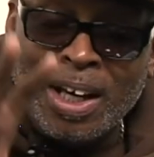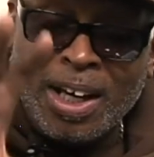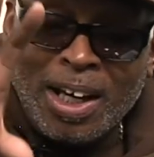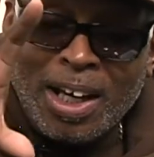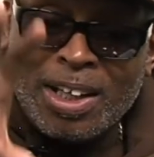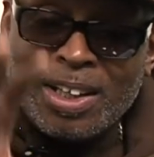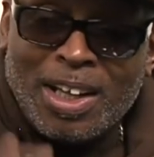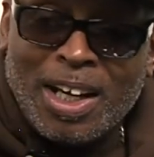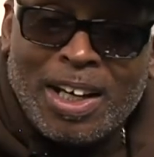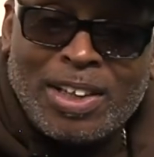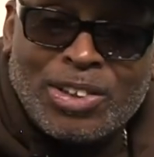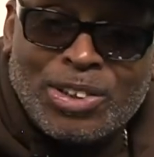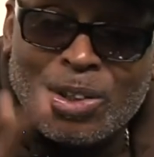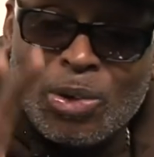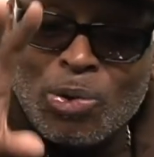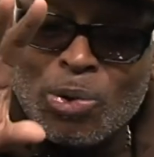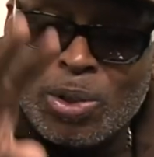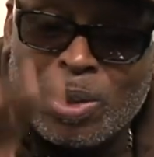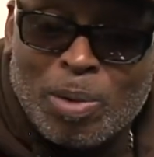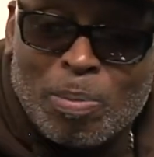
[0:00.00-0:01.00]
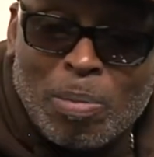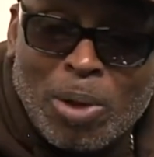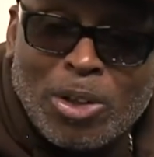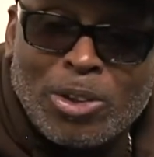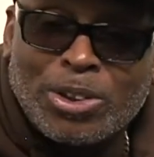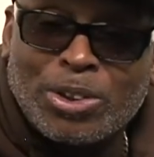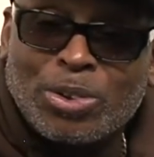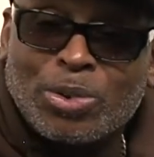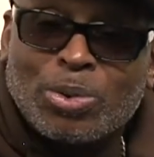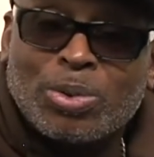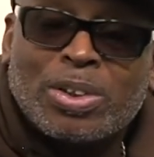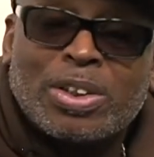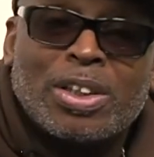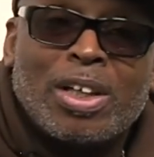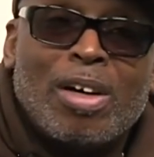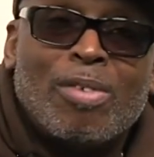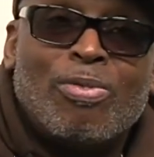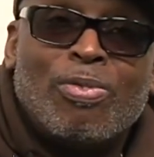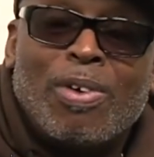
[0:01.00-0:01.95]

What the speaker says: And they show commercials of,